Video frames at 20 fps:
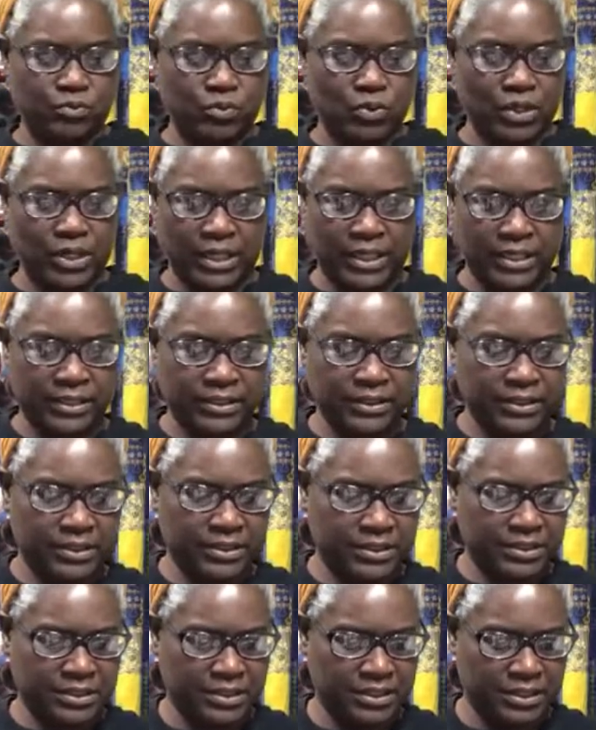one.
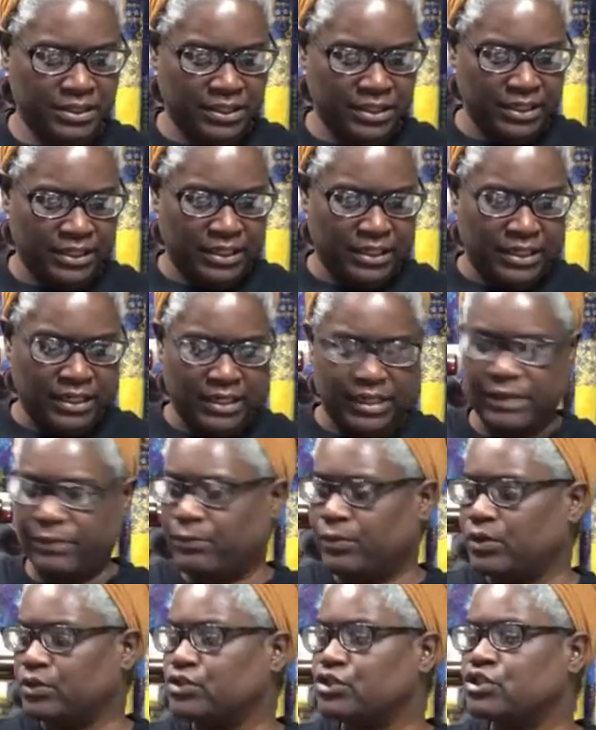And
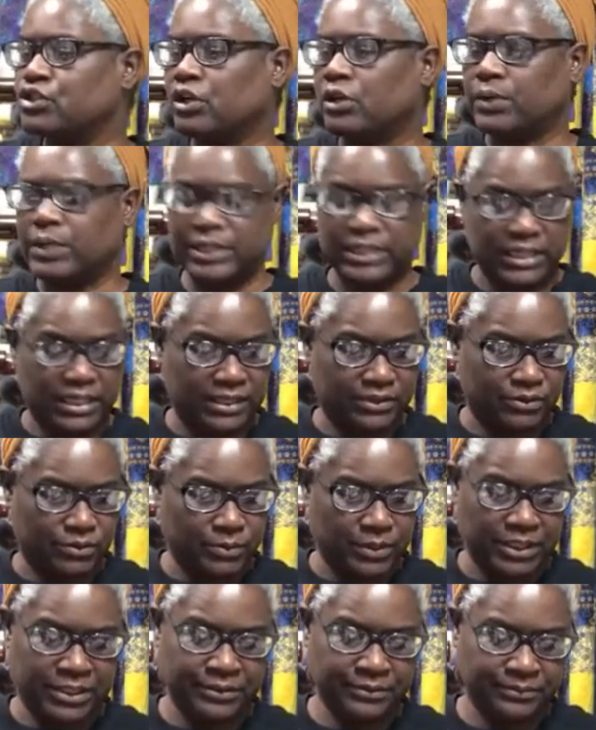we'll show another
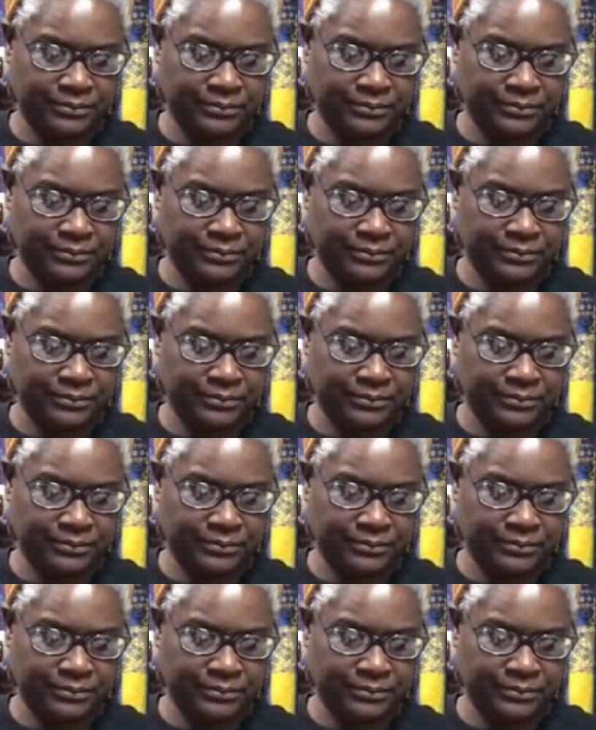one.